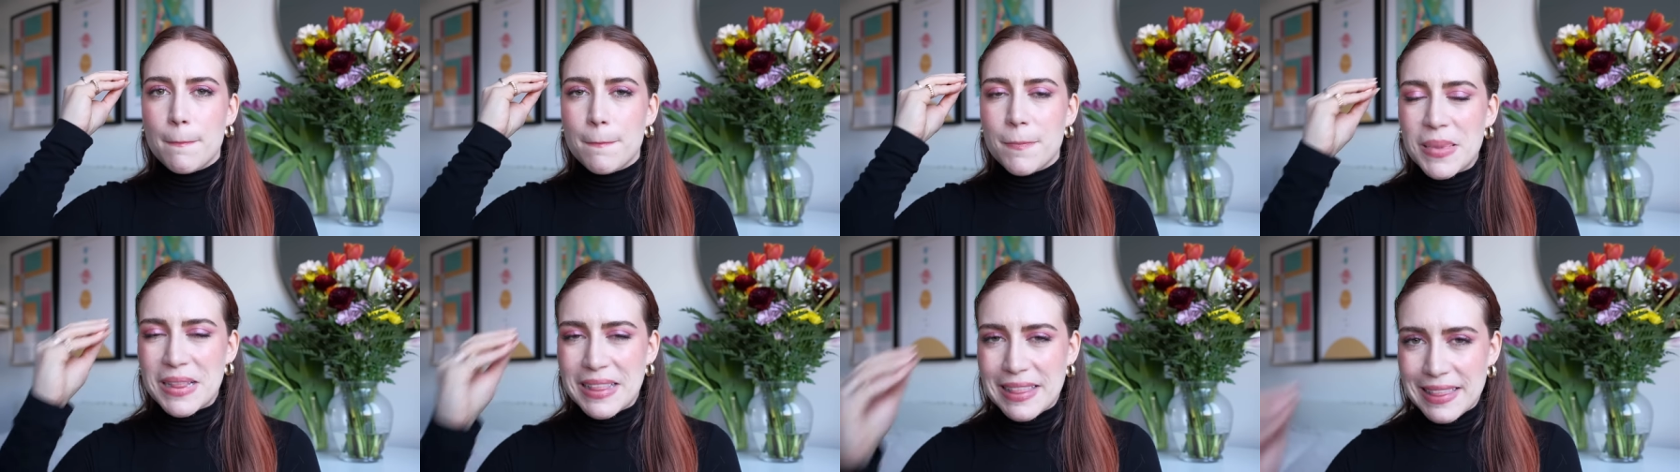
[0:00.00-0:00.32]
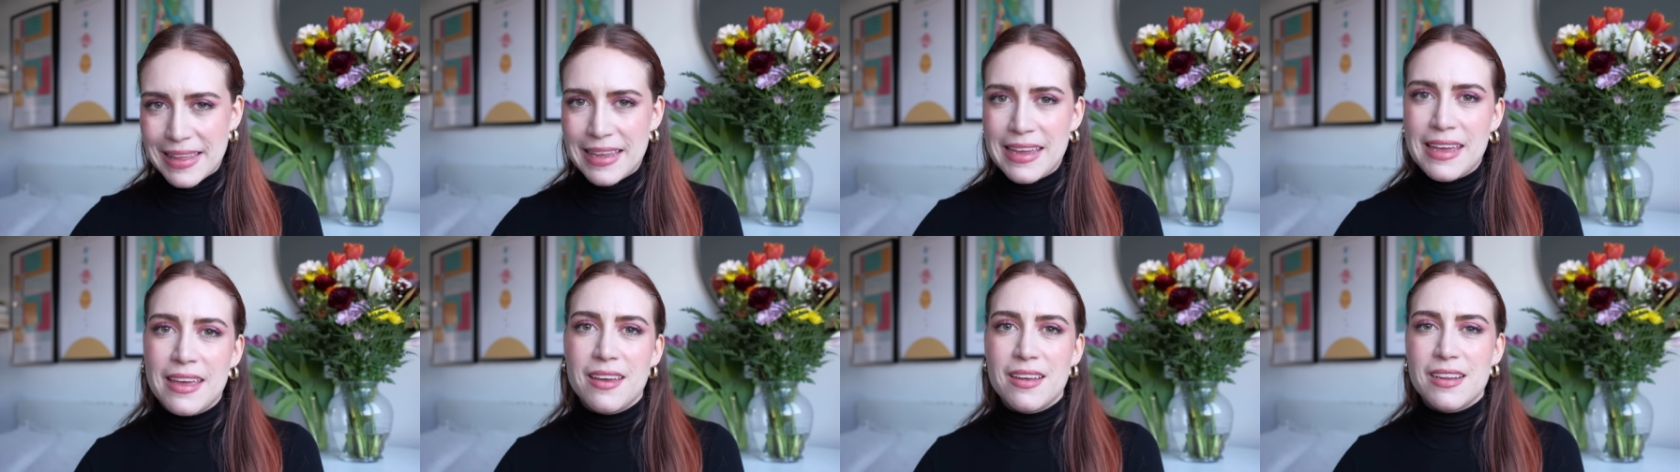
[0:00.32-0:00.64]

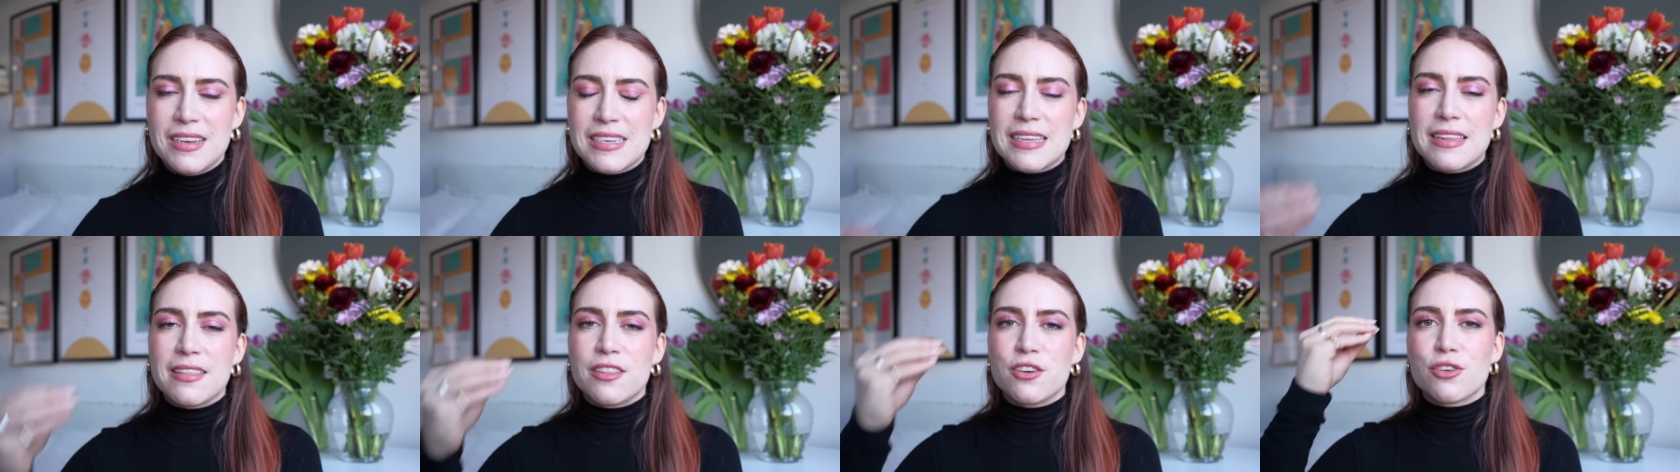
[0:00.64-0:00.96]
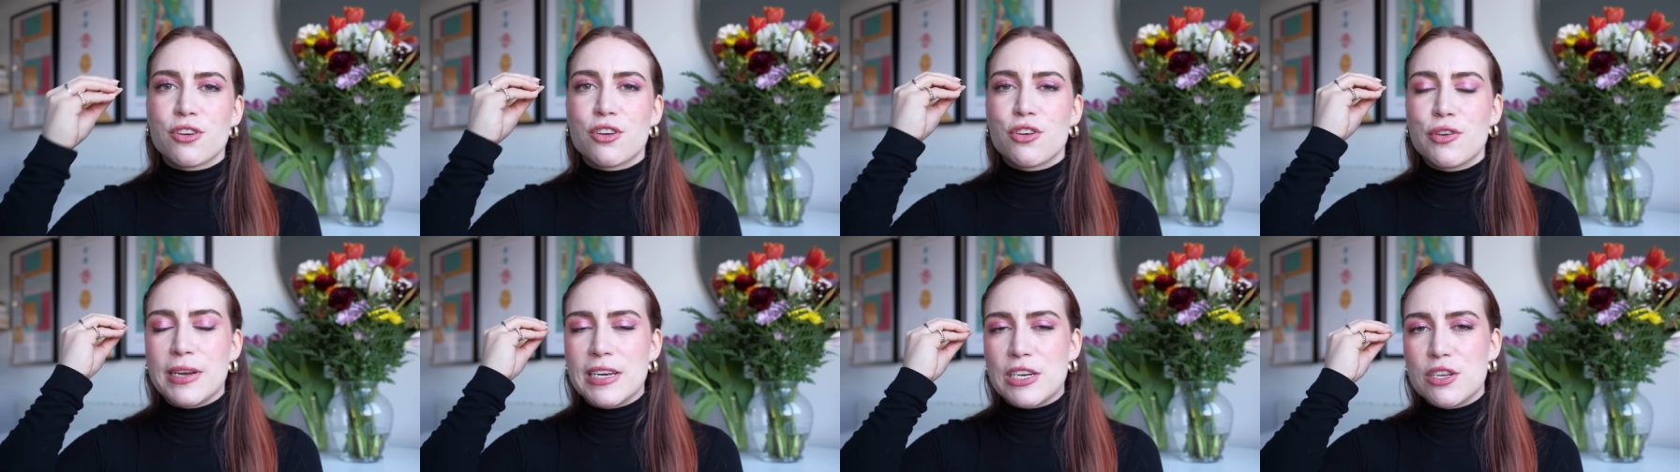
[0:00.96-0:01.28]
planned. They're
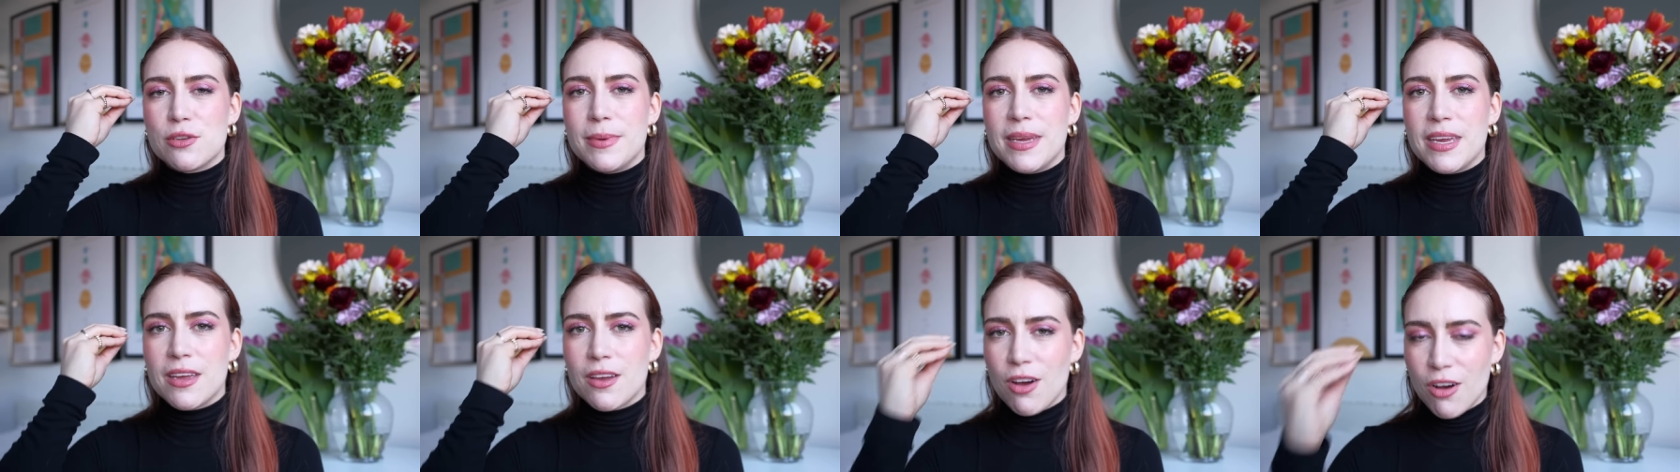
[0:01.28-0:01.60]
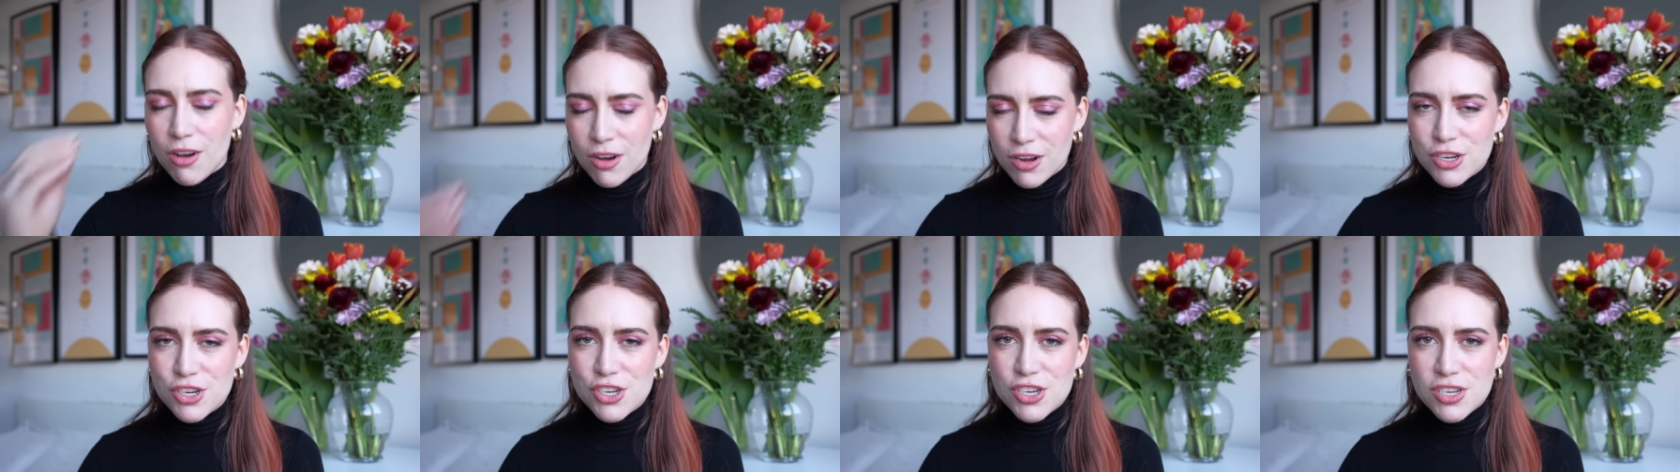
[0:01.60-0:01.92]
going to be
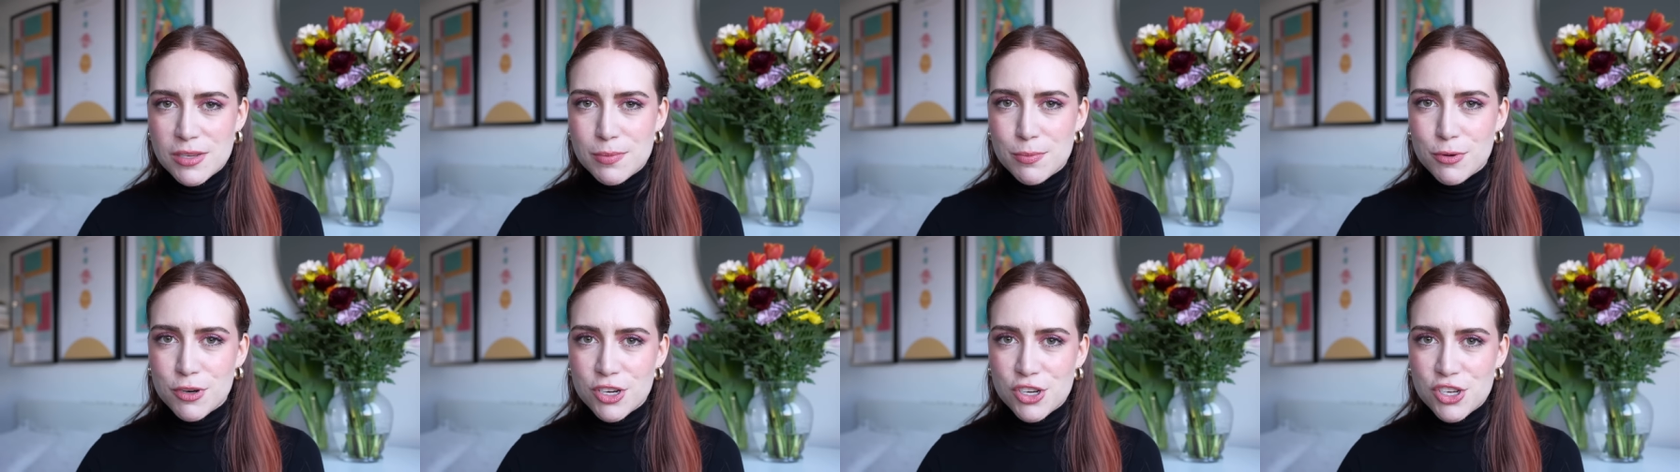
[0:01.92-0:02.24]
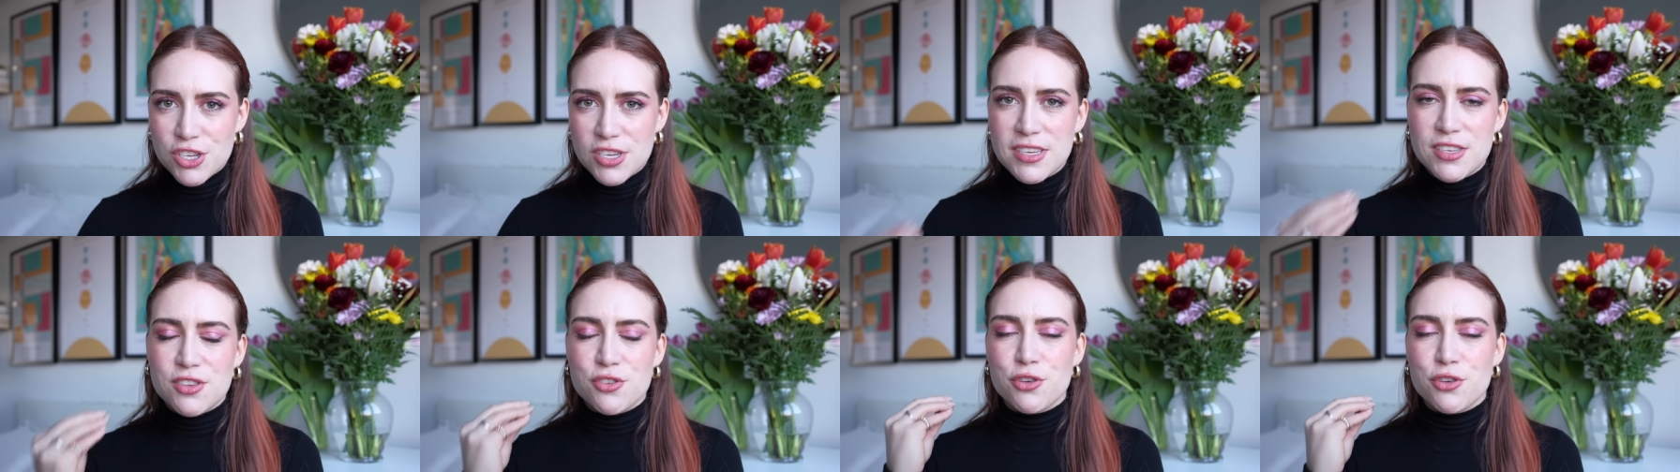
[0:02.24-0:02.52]
conscious purchases.